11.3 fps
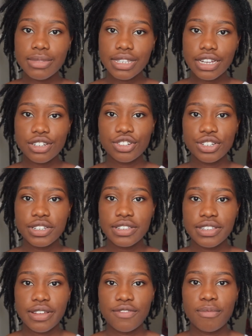
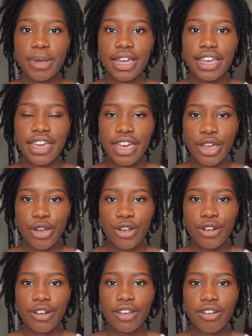sections of my
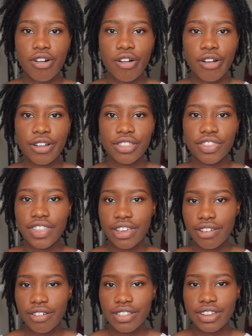hair are
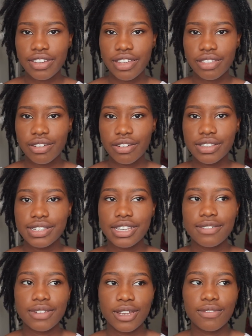thicker than others,
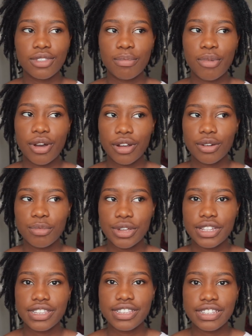even if the part
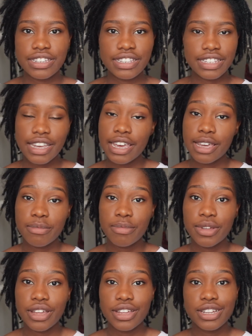width is the
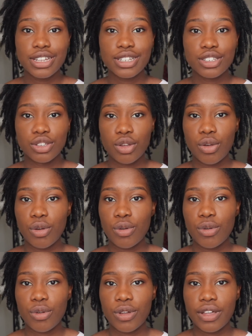same.
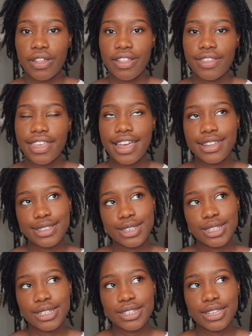So
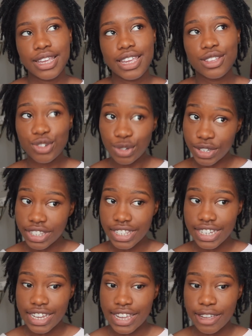that's
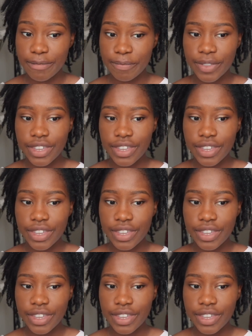interesting.